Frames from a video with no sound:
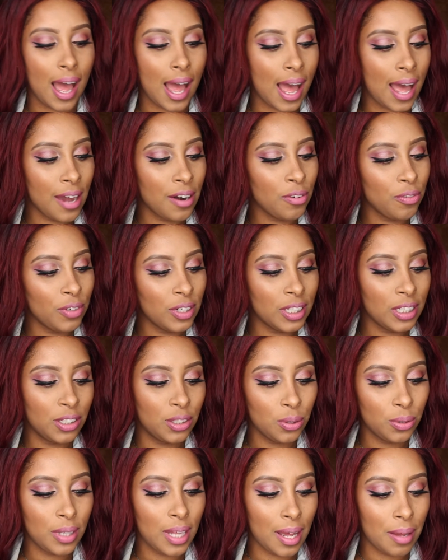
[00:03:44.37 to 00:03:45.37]
I don't really
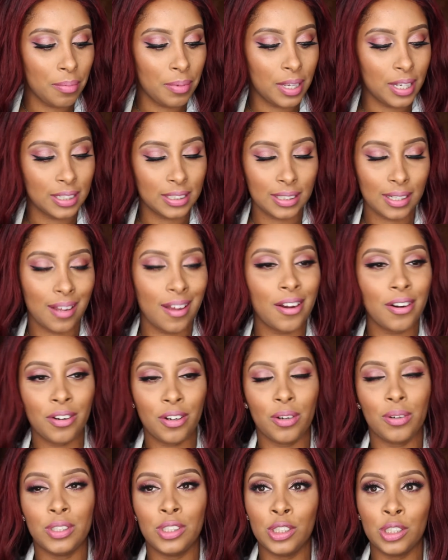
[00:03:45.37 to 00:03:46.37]
do that because, I don't
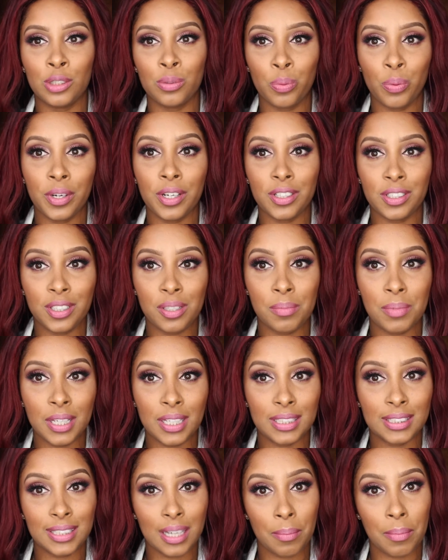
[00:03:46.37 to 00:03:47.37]
know, it's just weird to me
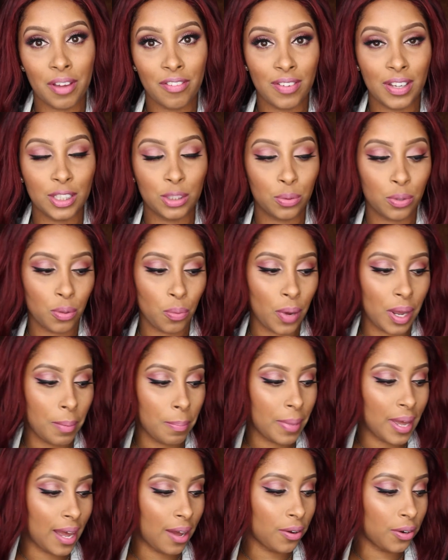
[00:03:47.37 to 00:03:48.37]
to set my face with a
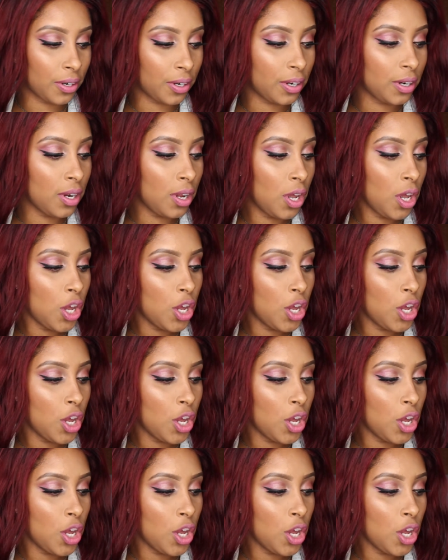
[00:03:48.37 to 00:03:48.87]
white powder.